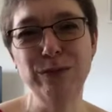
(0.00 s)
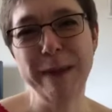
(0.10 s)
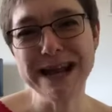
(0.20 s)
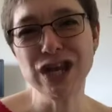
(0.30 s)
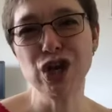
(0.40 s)

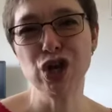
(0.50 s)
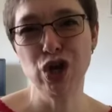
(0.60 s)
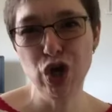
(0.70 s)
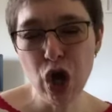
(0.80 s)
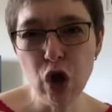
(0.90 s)
better
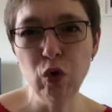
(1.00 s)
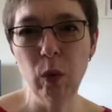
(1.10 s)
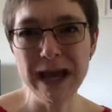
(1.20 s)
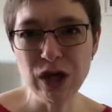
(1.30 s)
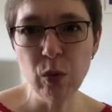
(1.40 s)
to know
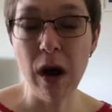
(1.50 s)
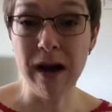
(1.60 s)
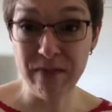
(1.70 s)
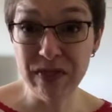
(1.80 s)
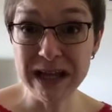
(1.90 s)
where you
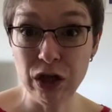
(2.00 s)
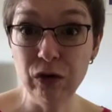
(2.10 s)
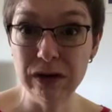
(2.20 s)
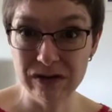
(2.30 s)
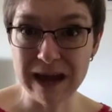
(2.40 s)
are, and then
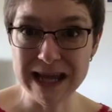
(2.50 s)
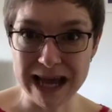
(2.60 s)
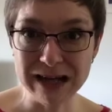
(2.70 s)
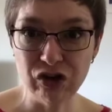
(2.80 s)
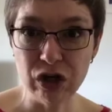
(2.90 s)
you can take
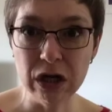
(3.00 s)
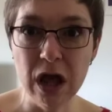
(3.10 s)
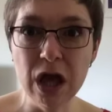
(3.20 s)
action.